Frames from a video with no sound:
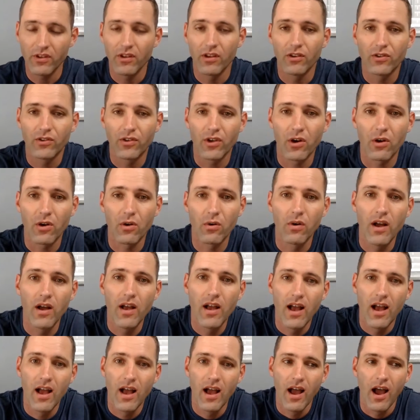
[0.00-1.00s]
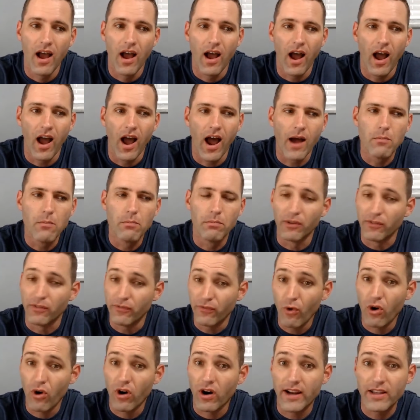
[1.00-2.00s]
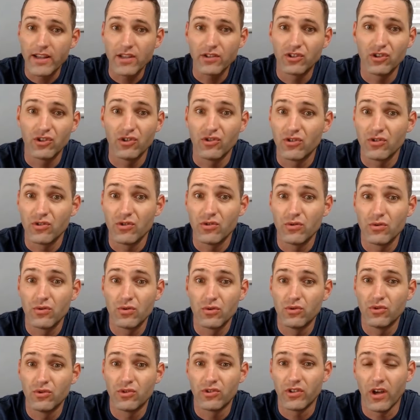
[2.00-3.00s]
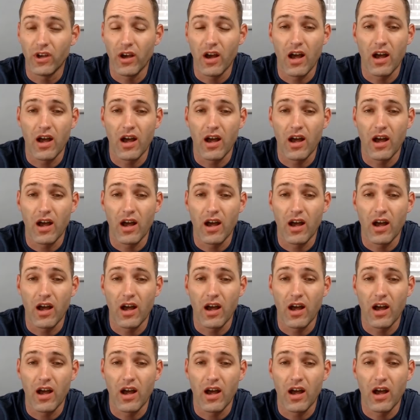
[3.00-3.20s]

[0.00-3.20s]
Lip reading: So before I used to just use